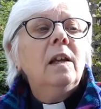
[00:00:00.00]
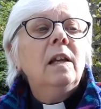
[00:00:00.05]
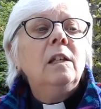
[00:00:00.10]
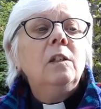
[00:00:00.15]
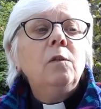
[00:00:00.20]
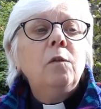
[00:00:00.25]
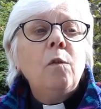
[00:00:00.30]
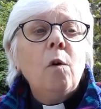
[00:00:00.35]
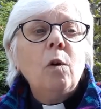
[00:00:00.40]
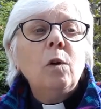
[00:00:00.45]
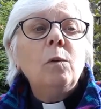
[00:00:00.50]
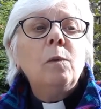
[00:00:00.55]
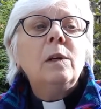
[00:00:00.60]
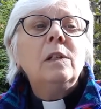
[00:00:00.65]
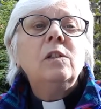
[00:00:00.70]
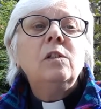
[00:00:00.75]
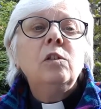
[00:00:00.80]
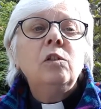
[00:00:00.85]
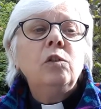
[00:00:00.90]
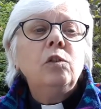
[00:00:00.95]
his
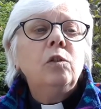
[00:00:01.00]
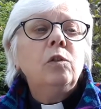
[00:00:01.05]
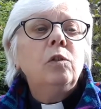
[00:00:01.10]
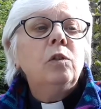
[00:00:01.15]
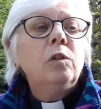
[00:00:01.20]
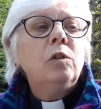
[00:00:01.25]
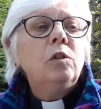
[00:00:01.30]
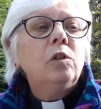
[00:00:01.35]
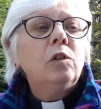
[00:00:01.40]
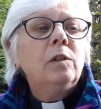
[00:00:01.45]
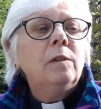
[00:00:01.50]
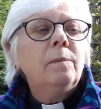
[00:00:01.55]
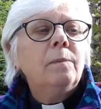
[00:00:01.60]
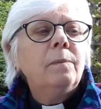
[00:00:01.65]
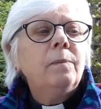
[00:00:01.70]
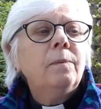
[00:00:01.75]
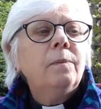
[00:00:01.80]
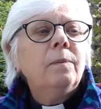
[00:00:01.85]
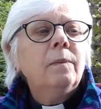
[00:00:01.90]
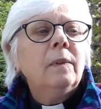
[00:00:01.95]
followers, the church.
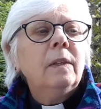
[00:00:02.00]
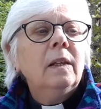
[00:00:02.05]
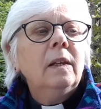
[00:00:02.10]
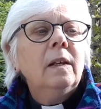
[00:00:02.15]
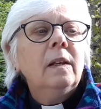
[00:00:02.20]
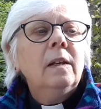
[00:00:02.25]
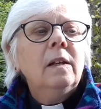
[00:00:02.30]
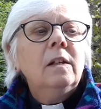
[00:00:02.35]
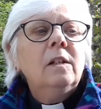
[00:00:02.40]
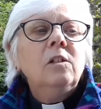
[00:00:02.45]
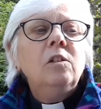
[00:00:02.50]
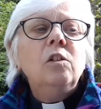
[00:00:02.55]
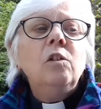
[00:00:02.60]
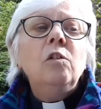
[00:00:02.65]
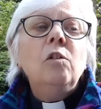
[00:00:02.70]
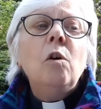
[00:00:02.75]
Do